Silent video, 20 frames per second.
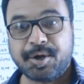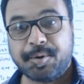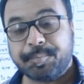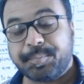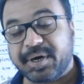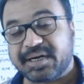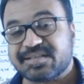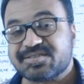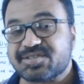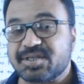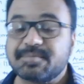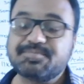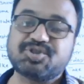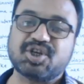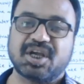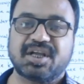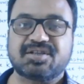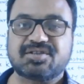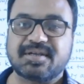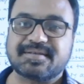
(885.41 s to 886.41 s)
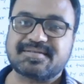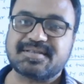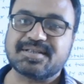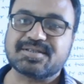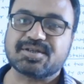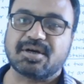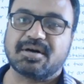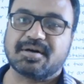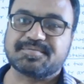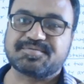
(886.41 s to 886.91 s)
But some changes is
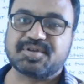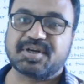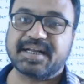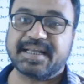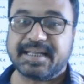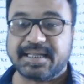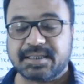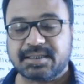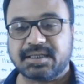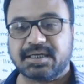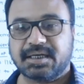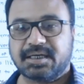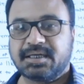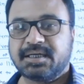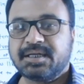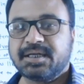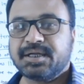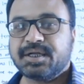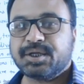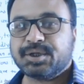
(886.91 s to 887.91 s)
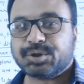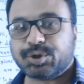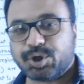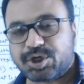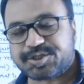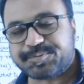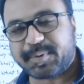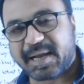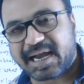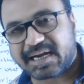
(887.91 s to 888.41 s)
observed in
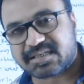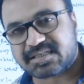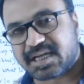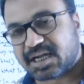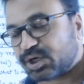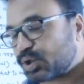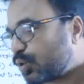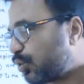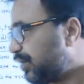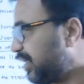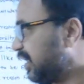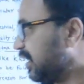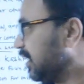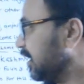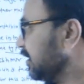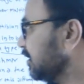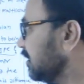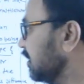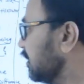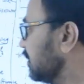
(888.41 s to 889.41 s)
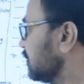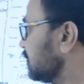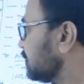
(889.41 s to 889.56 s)
those plants are growing in the